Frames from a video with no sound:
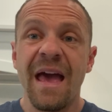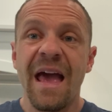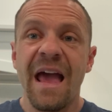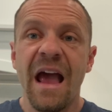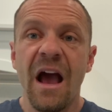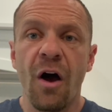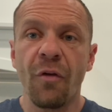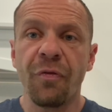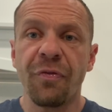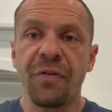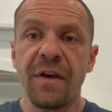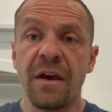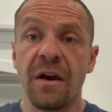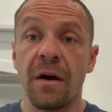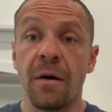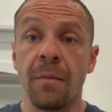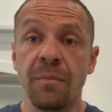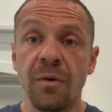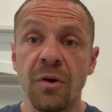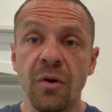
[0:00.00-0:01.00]
healthy,
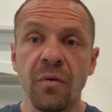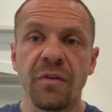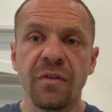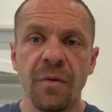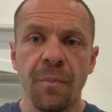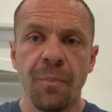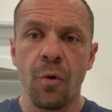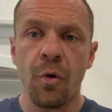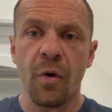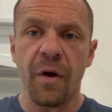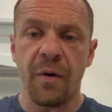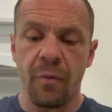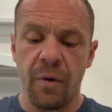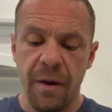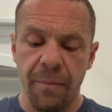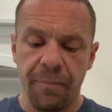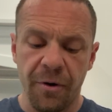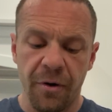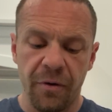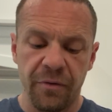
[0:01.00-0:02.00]
immune supporting
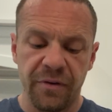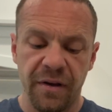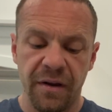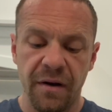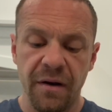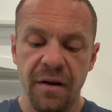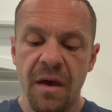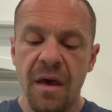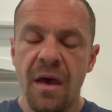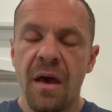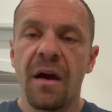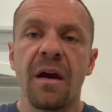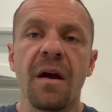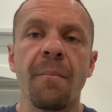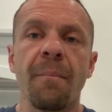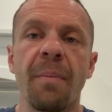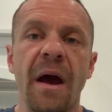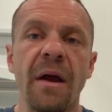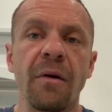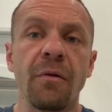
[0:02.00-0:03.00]
whey protein
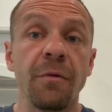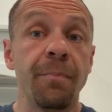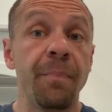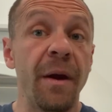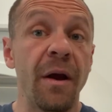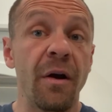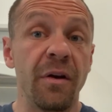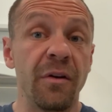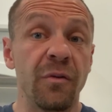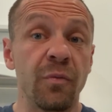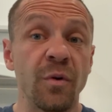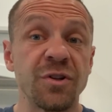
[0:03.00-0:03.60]
combined with berries,